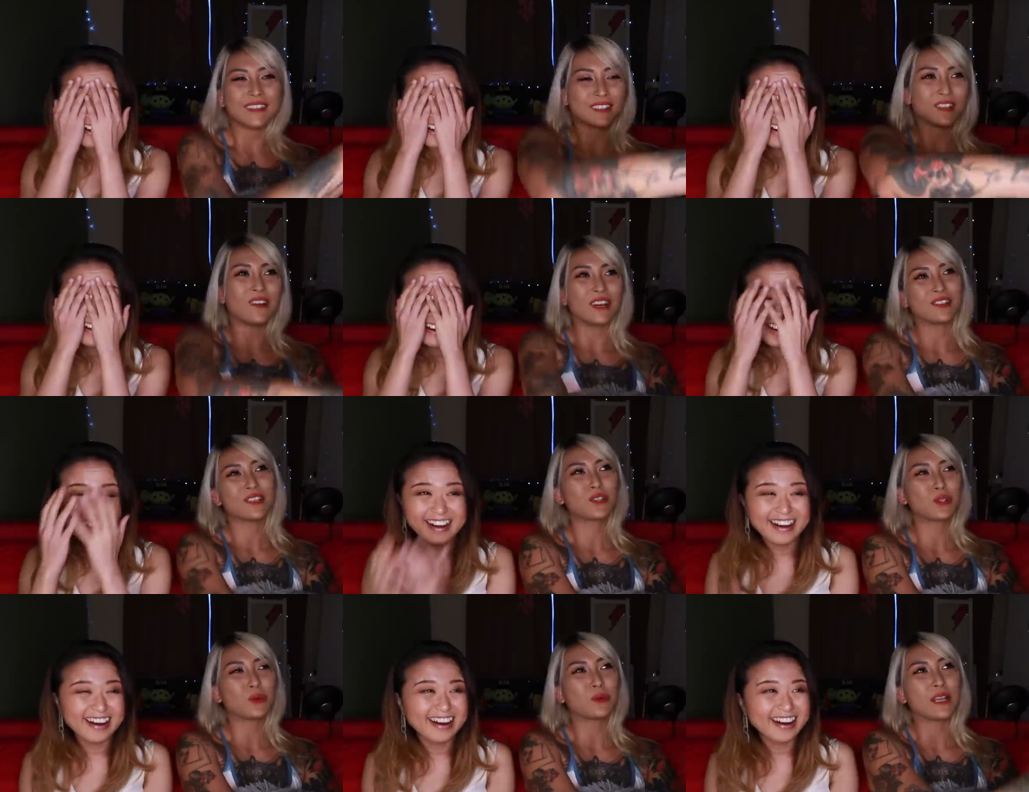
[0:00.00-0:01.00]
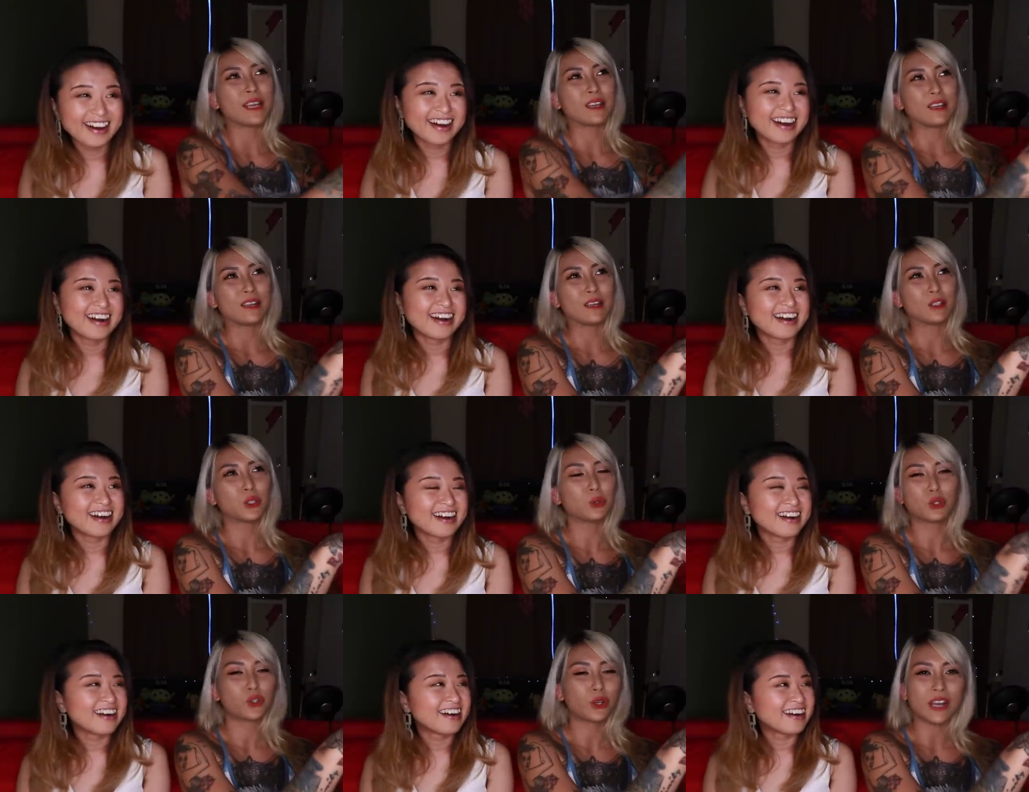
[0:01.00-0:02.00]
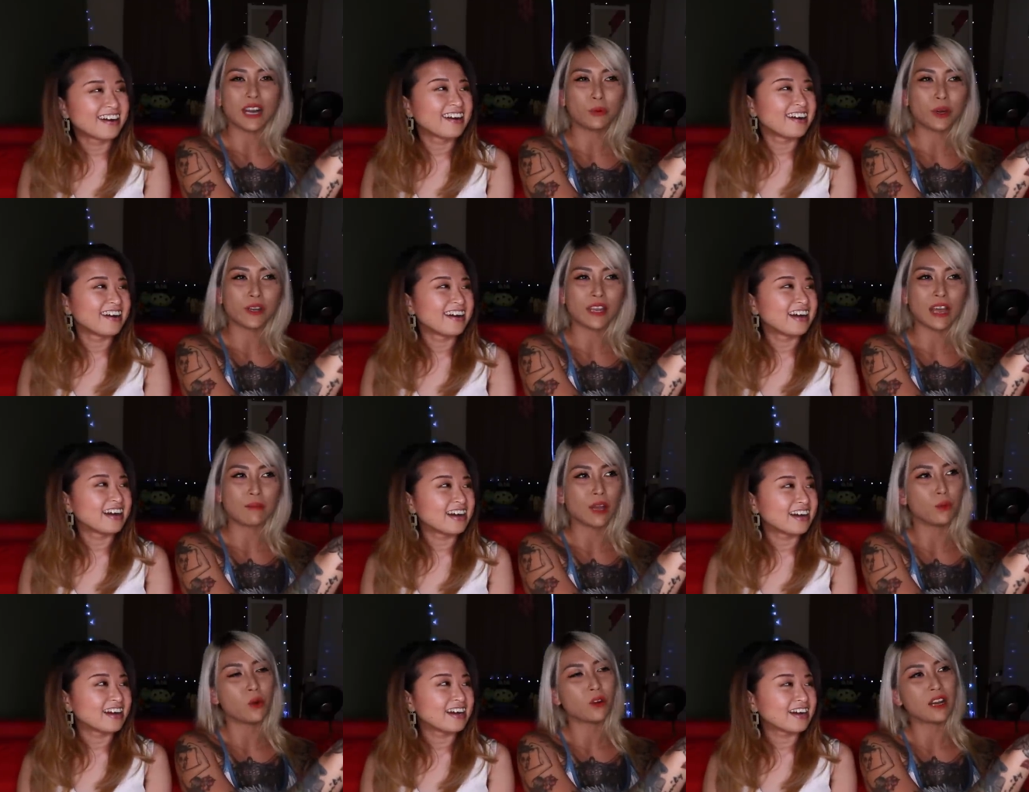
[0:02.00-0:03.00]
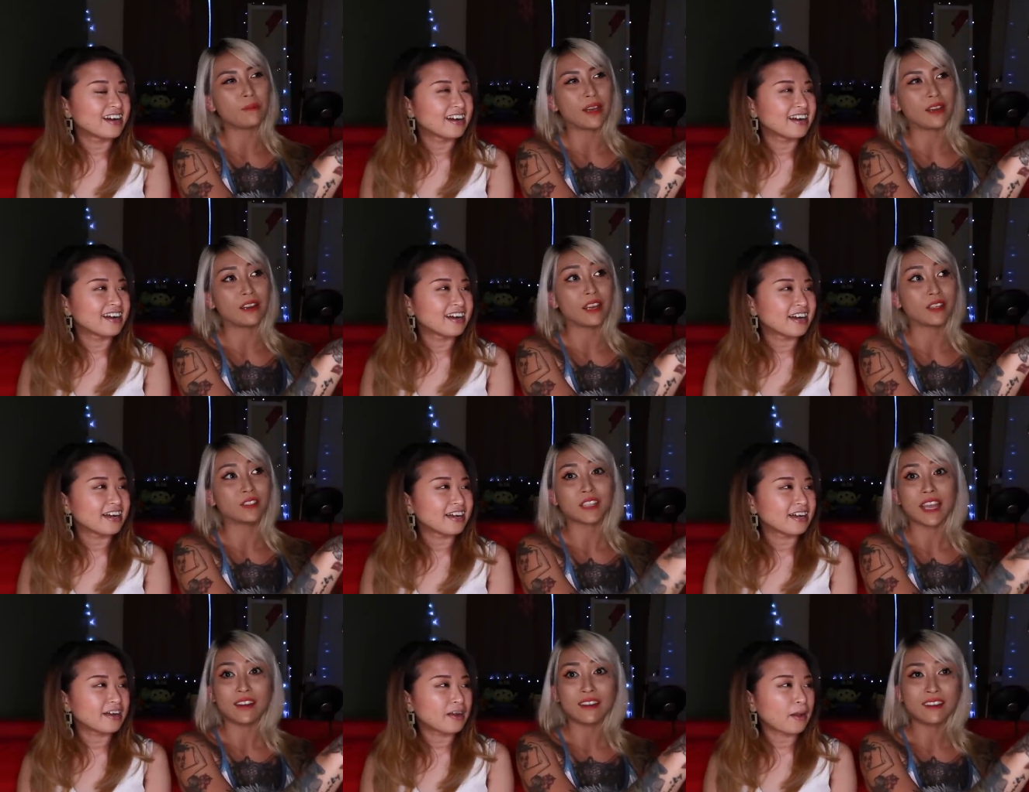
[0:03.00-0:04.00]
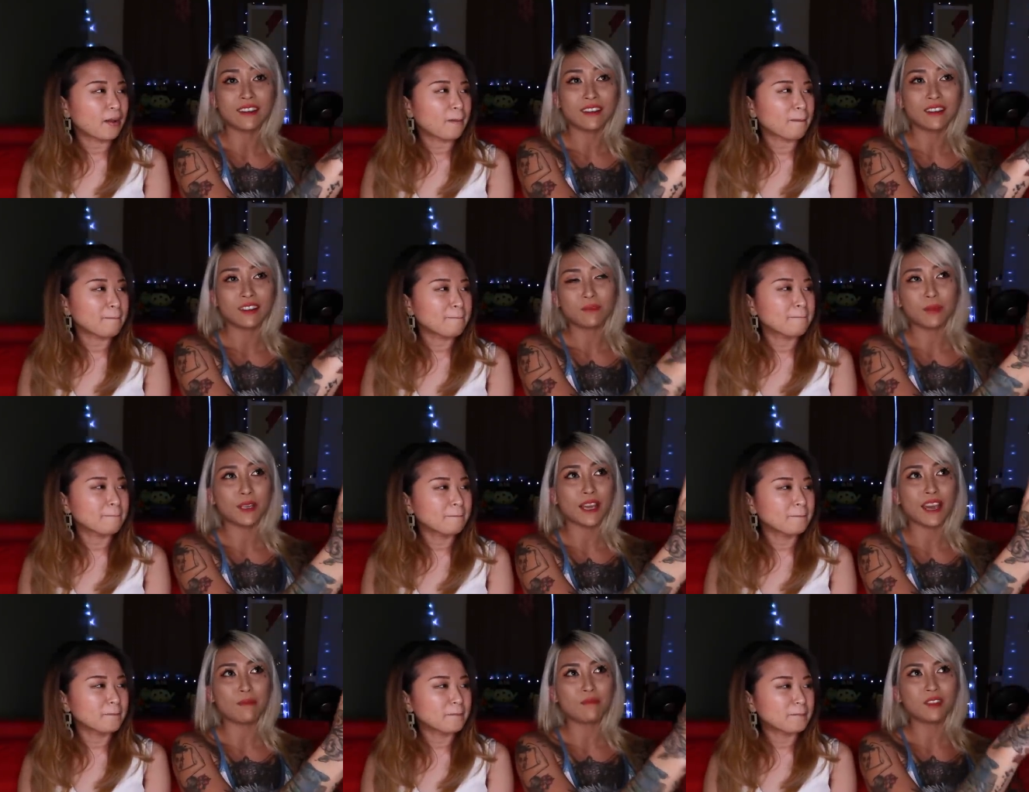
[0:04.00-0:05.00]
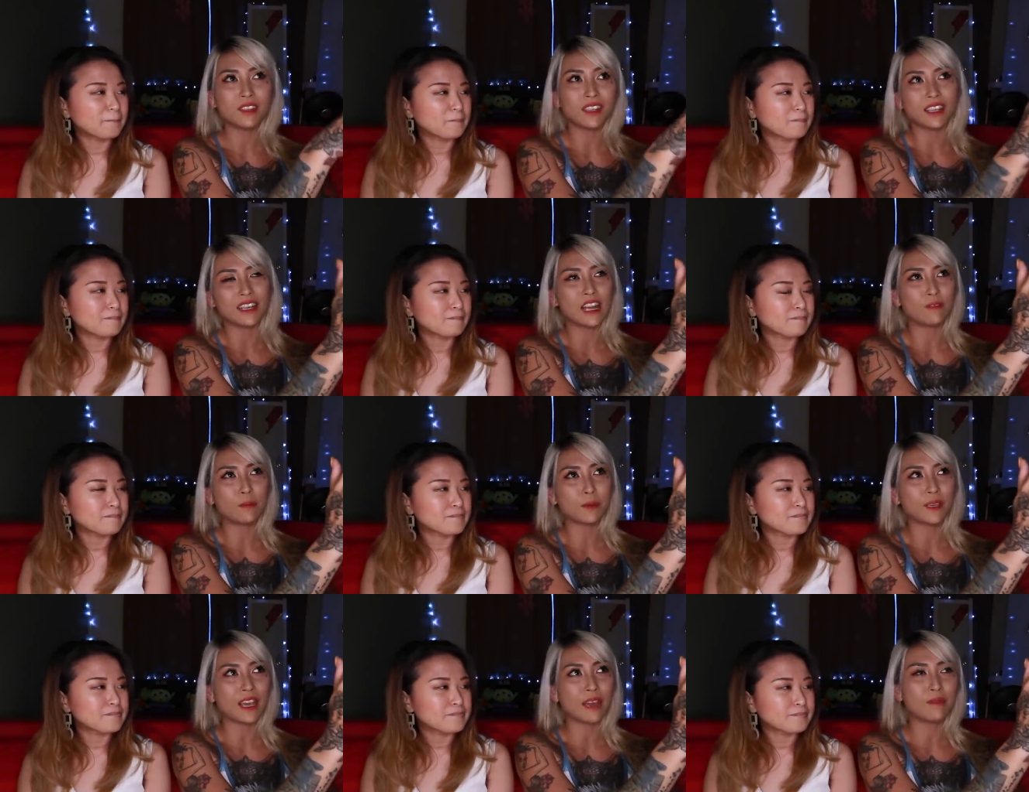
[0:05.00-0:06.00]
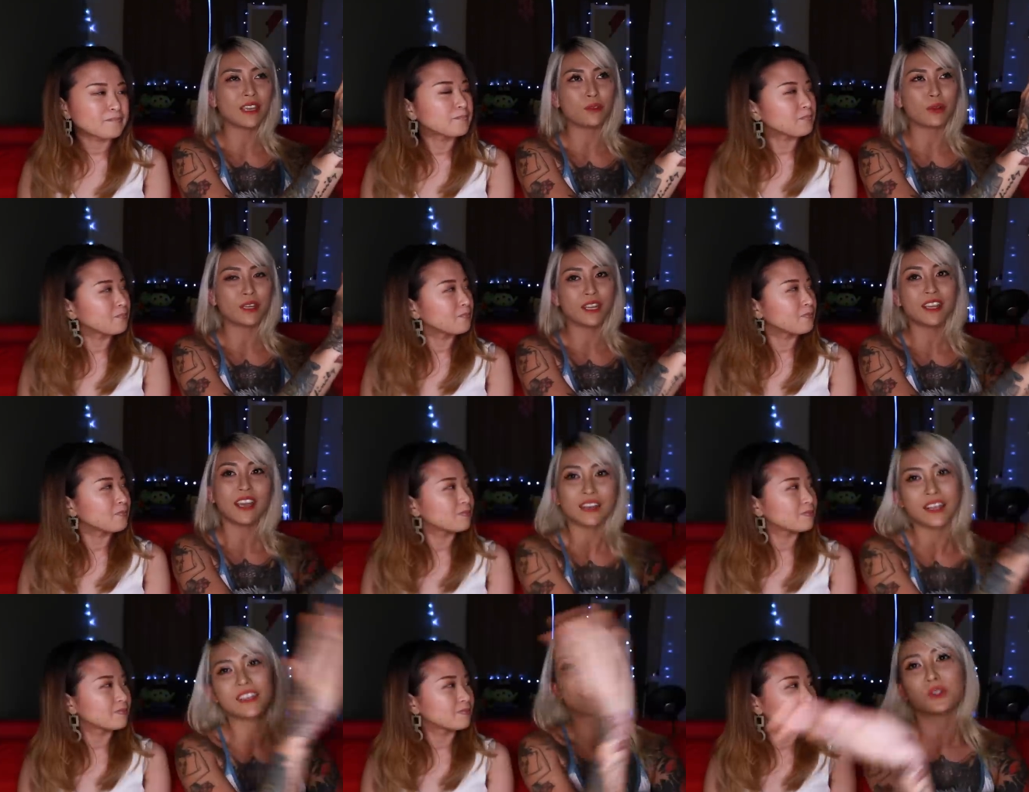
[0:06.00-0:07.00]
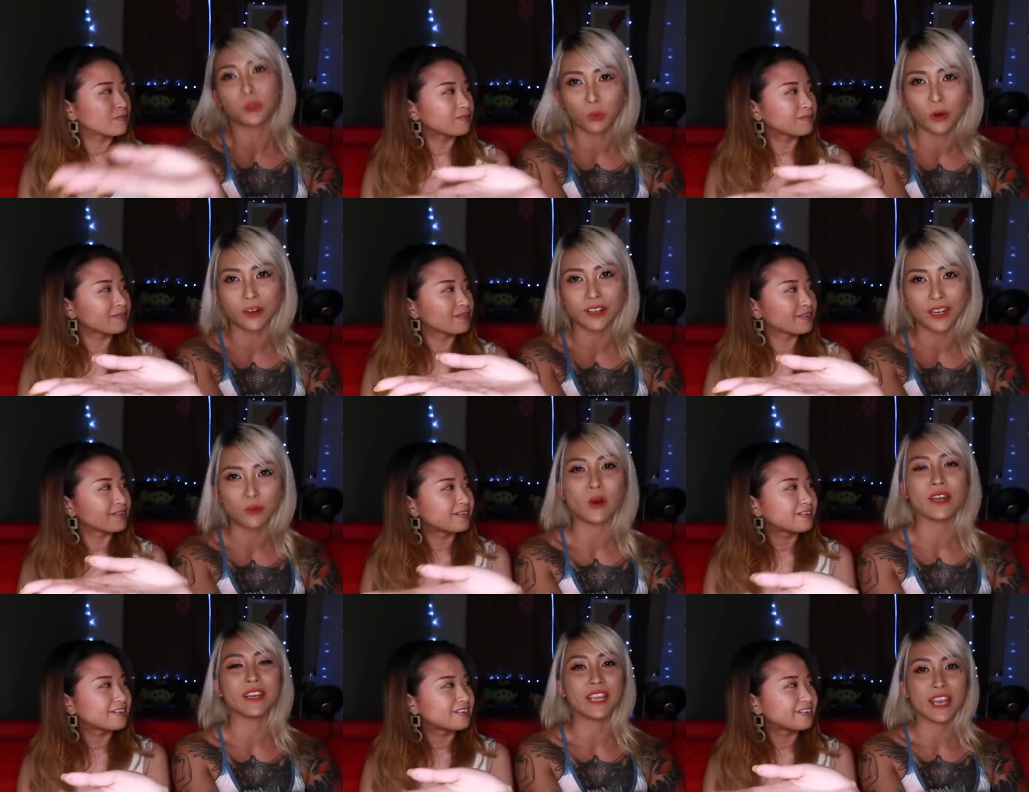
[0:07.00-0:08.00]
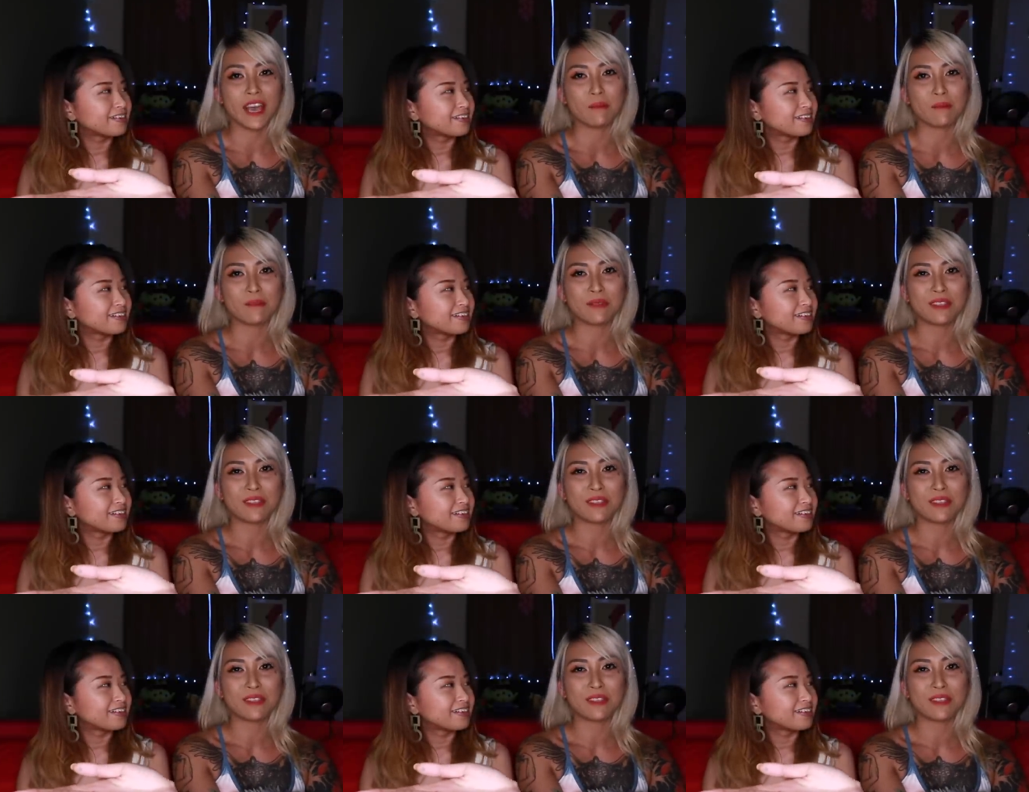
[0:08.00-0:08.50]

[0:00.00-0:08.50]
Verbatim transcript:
Speaker 1: So I just took like a two, three hour nap. I woke up at like 10 mm -hmm. p.m. 11 p.m. get ready and I get to work at 1 a.m.